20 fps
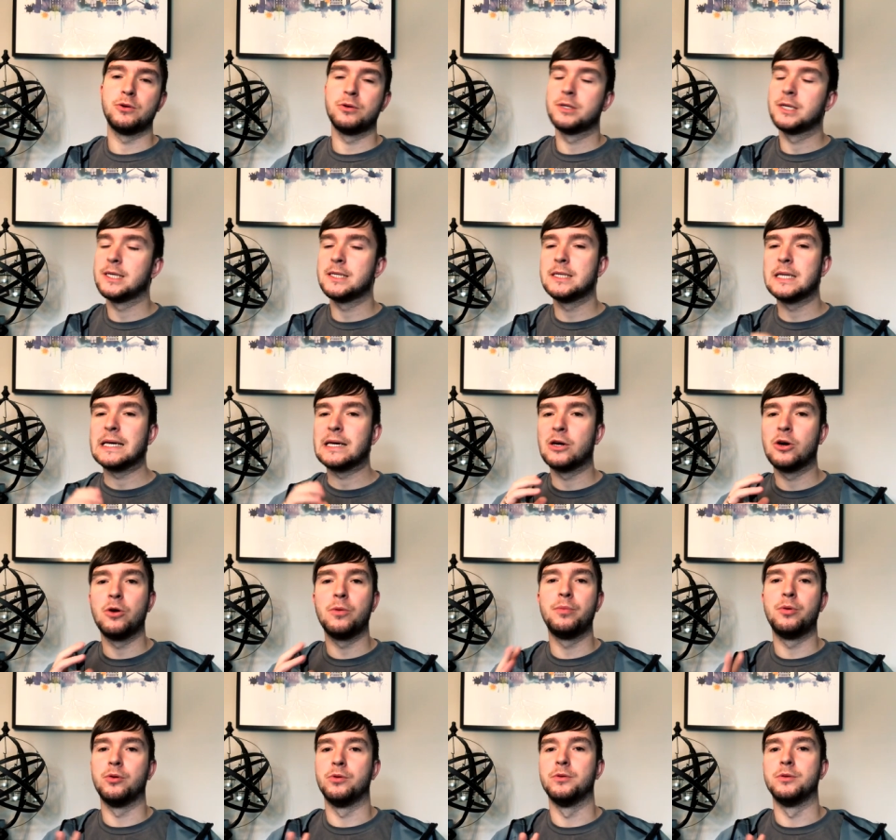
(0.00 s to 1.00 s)
autistic
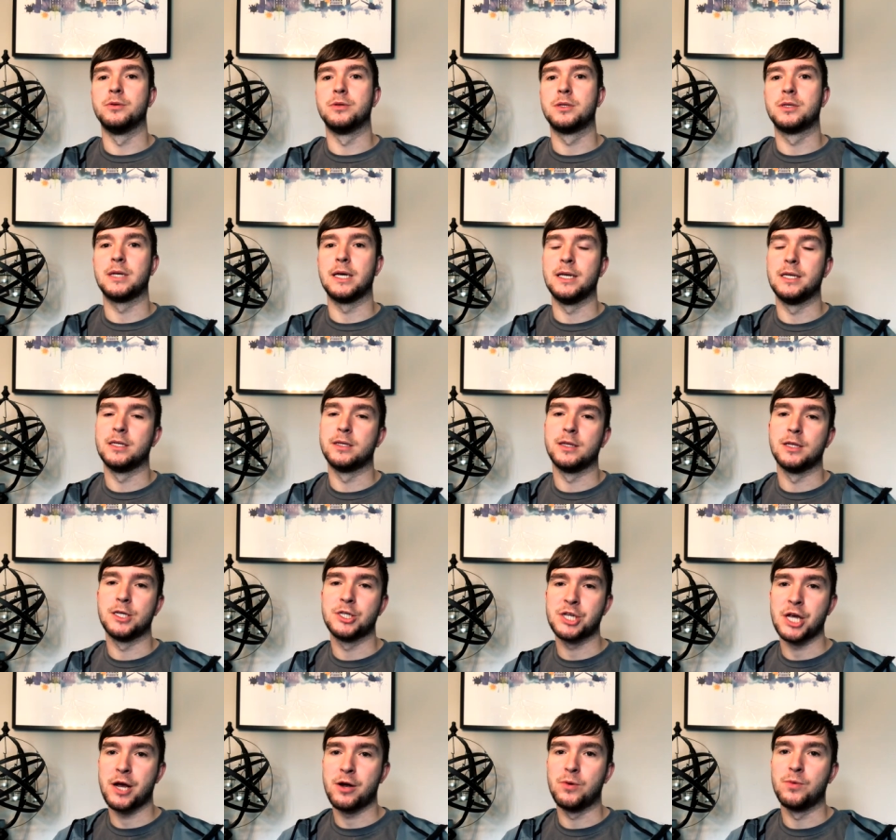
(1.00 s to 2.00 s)
couples, into the
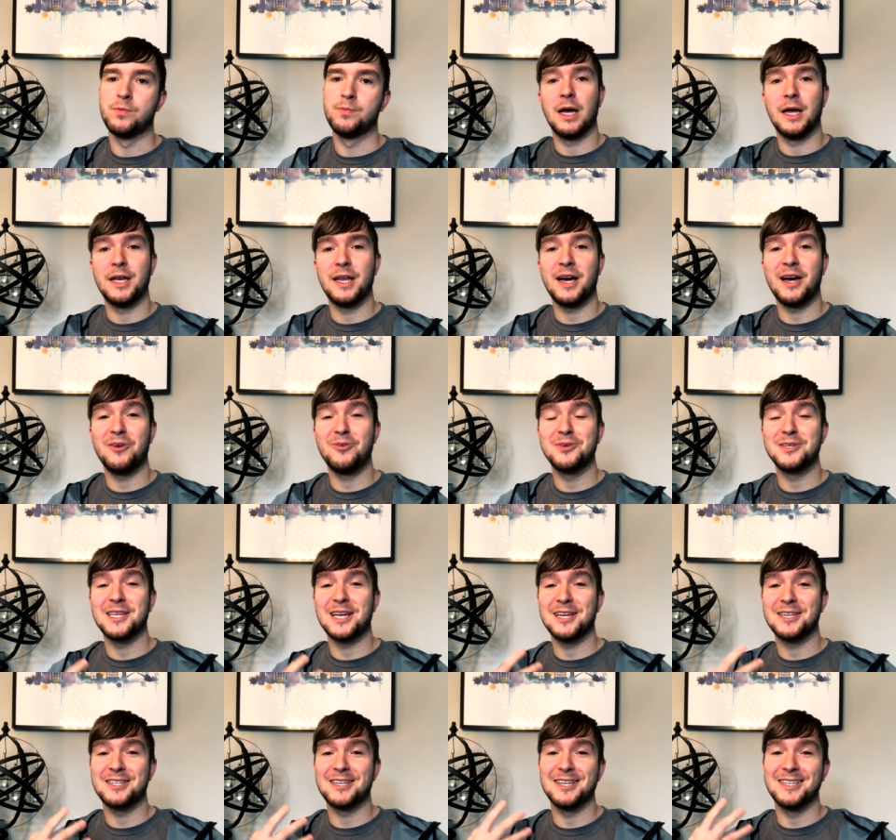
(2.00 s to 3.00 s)
show. And I was
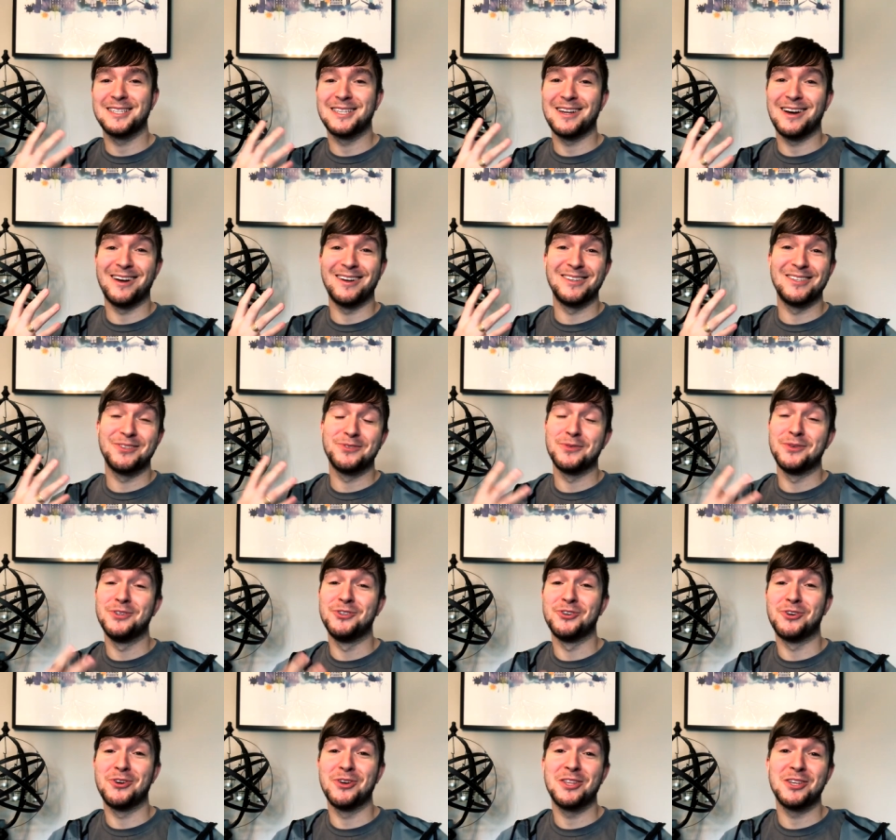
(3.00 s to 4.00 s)
actually starting to
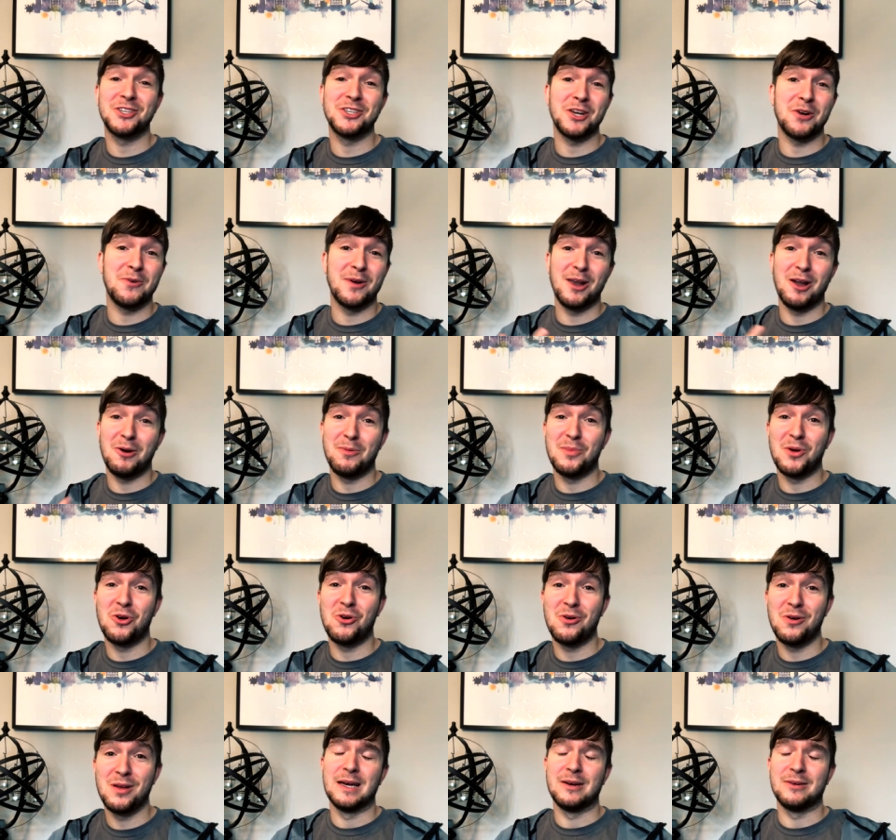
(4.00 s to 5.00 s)
enjoy the show a lot
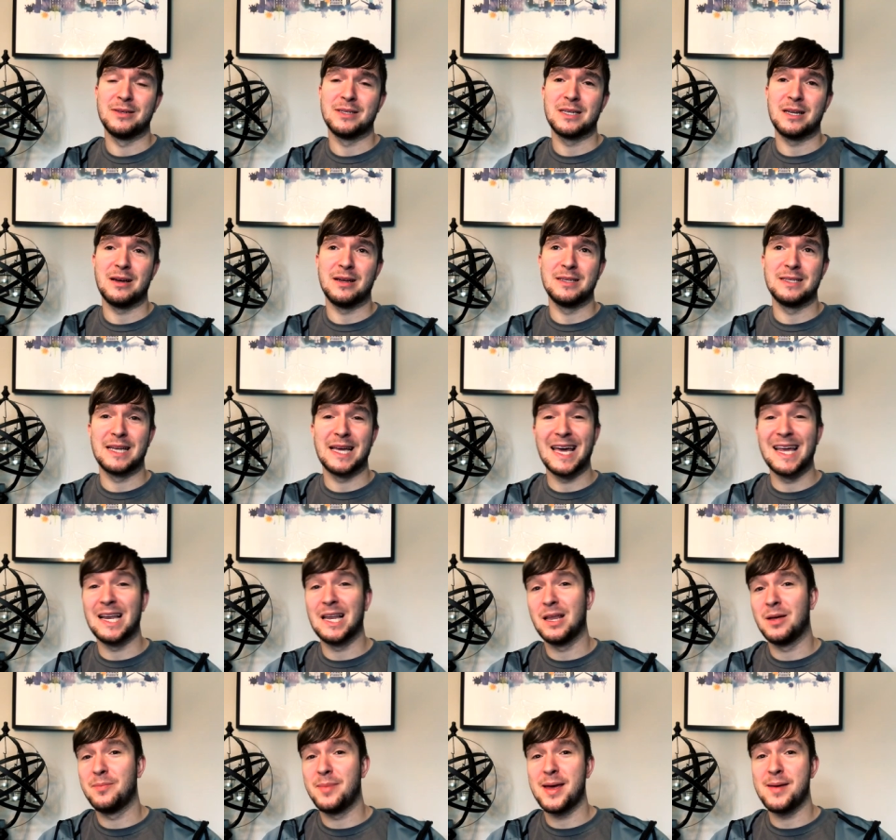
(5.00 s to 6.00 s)
more. I was starting to get a
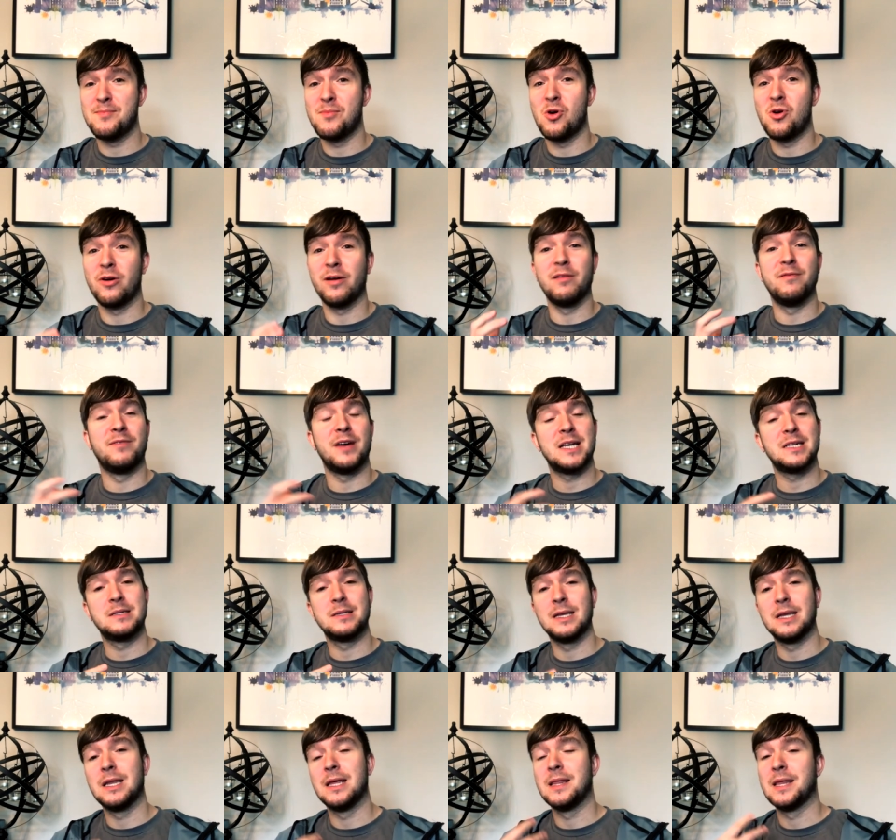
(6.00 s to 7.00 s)
little bit more
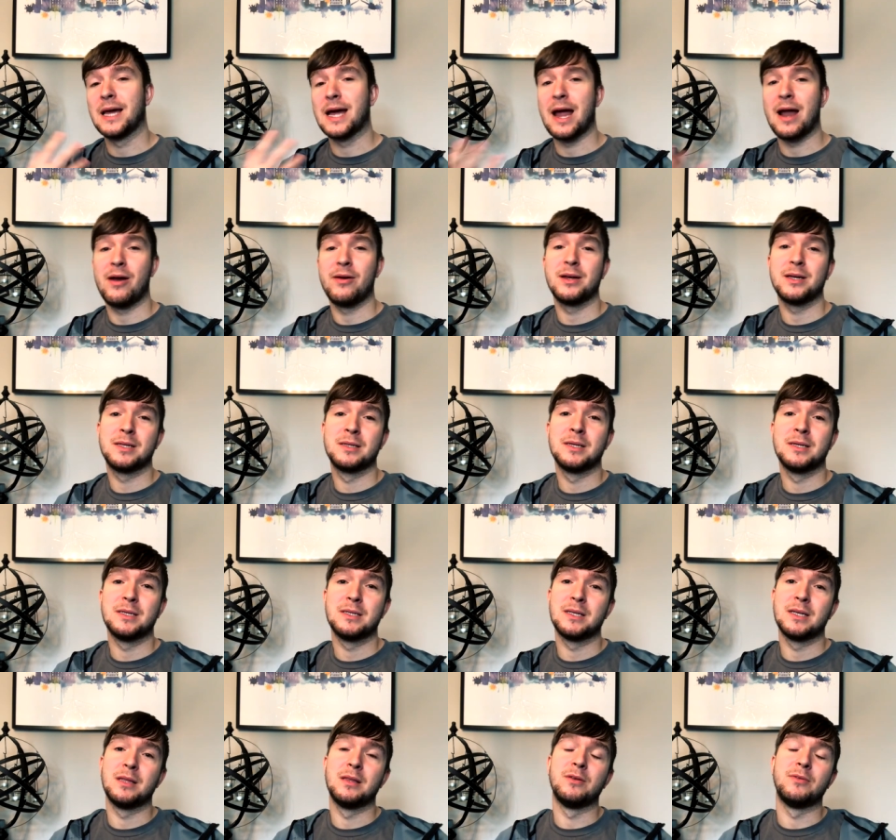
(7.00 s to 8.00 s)
invested in the
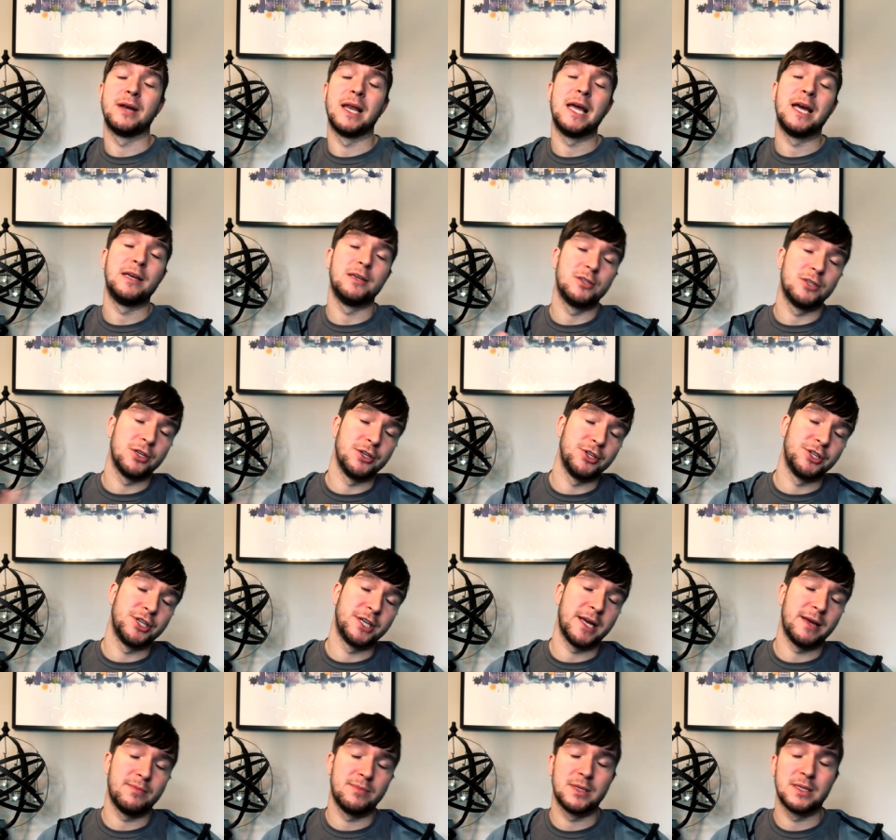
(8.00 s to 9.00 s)
characters and the
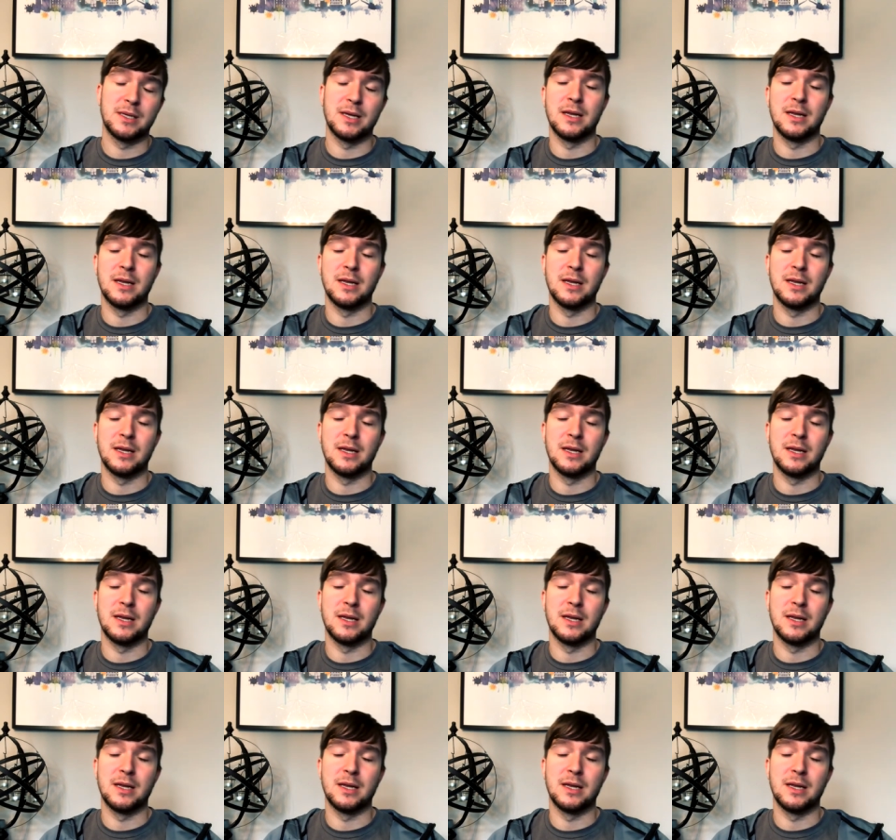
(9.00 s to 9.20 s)
relationships,